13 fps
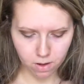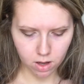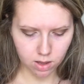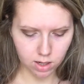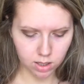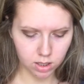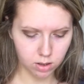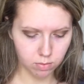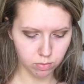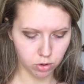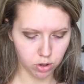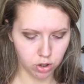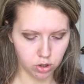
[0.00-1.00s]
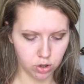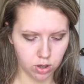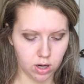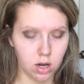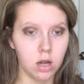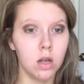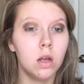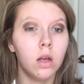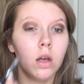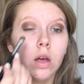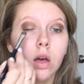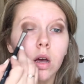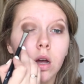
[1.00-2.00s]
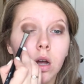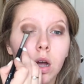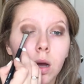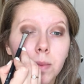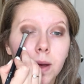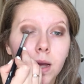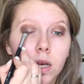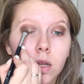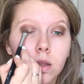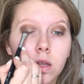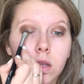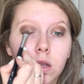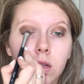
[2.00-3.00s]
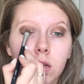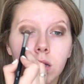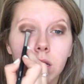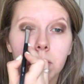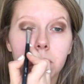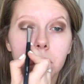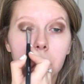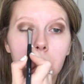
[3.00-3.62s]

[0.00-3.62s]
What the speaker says: And then so I'm just going to go back into this a little bit